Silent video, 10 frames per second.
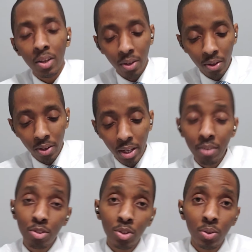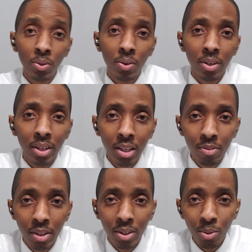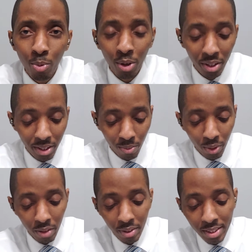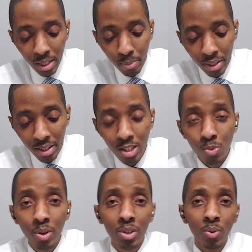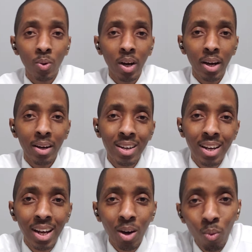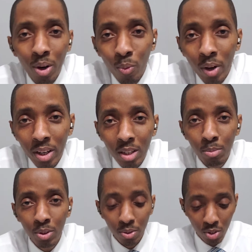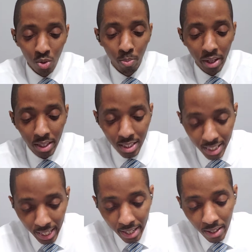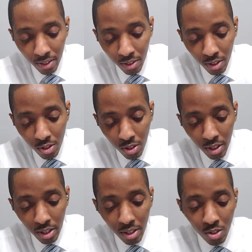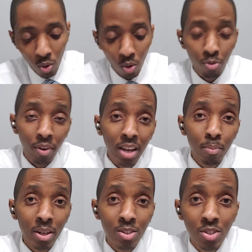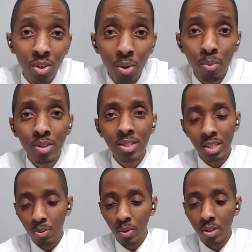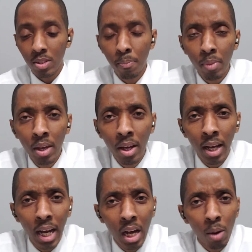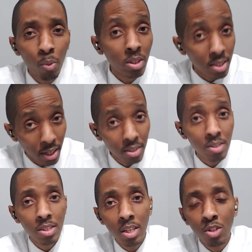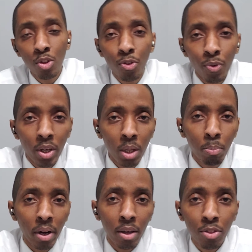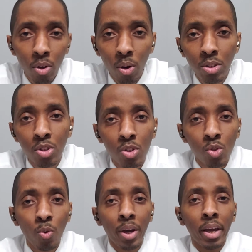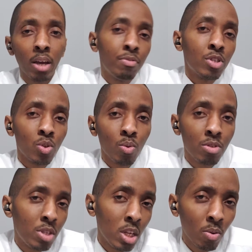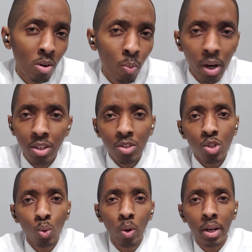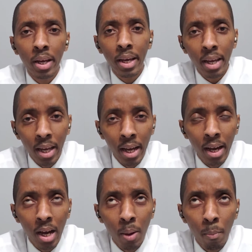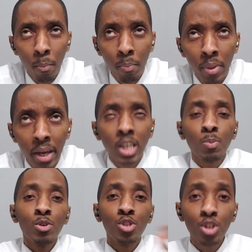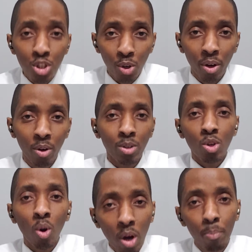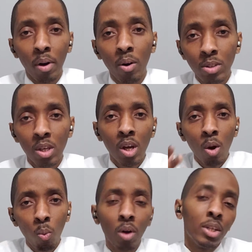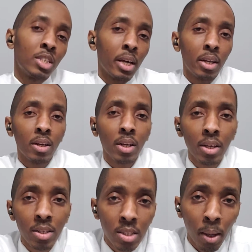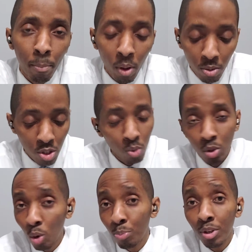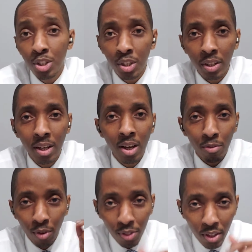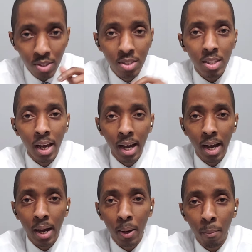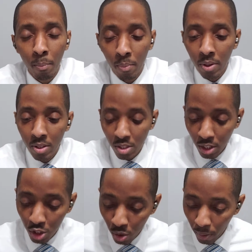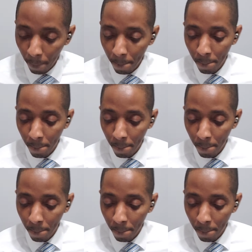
Good afternoon, good evening, good morning, whatever time it is where you are. I want to welcome you to my channel. This is our five minute sermon series. Um, we're starting season three, but I thought to do a episode zero where I just do an um, exposition or talk about what the channel is about. So no preaching for this um, session.